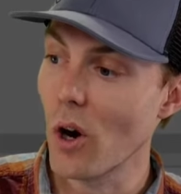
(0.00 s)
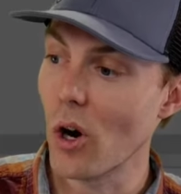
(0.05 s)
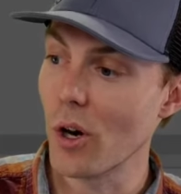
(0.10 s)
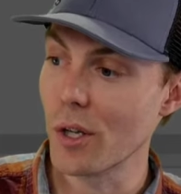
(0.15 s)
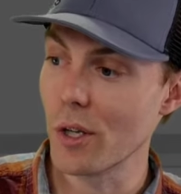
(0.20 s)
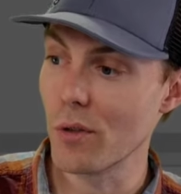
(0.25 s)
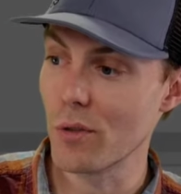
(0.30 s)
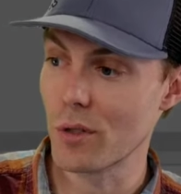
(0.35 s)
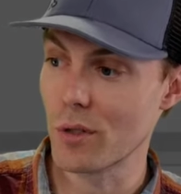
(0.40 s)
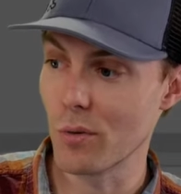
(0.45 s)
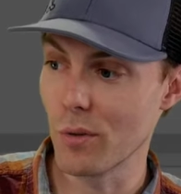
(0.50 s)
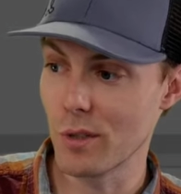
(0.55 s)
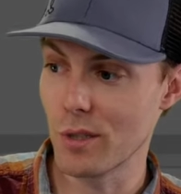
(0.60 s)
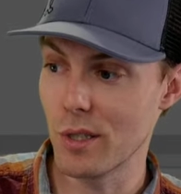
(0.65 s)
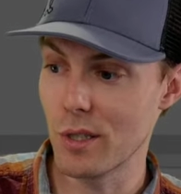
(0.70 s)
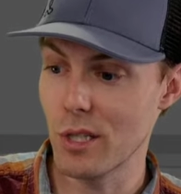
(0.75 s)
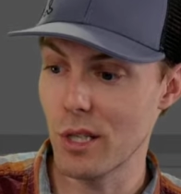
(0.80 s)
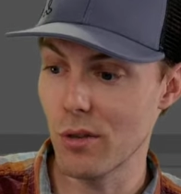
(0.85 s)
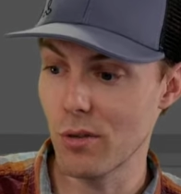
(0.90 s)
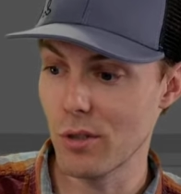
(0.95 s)
audio
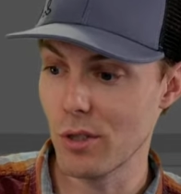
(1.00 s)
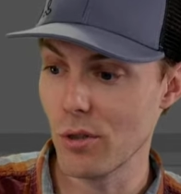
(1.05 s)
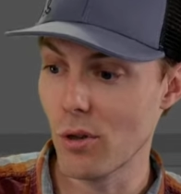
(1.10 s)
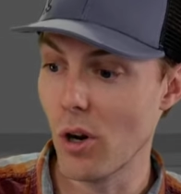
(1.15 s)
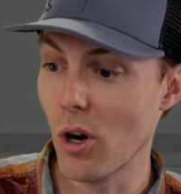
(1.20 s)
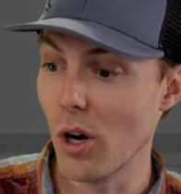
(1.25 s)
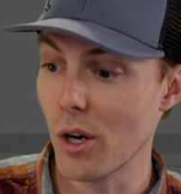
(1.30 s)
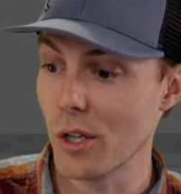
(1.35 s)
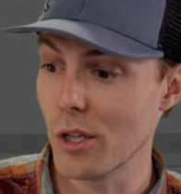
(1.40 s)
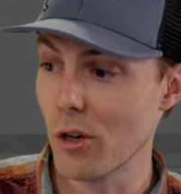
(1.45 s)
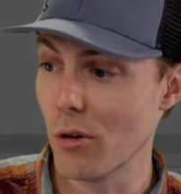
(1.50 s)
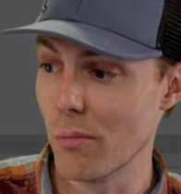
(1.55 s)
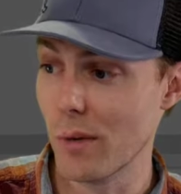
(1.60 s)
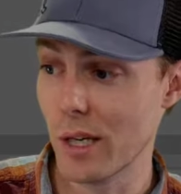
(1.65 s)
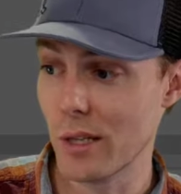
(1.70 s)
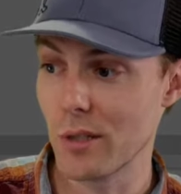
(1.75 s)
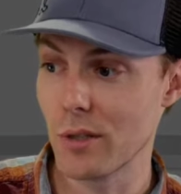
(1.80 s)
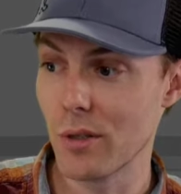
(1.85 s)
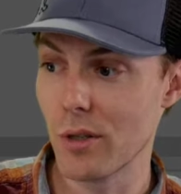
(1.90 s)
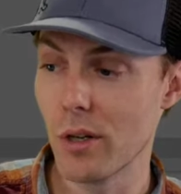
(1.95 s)
sources here in your audio
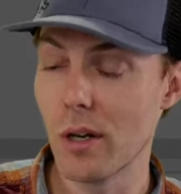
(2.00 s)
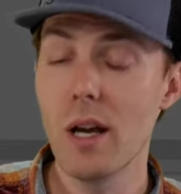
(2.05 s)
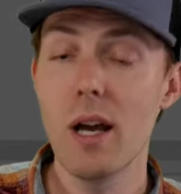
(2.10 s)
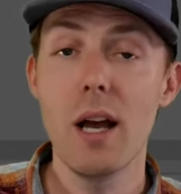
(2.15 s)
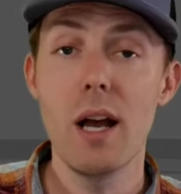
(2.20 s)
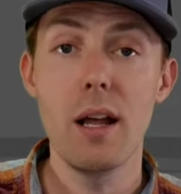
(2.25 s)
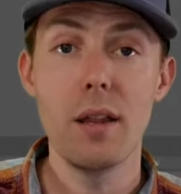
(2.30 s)
mixer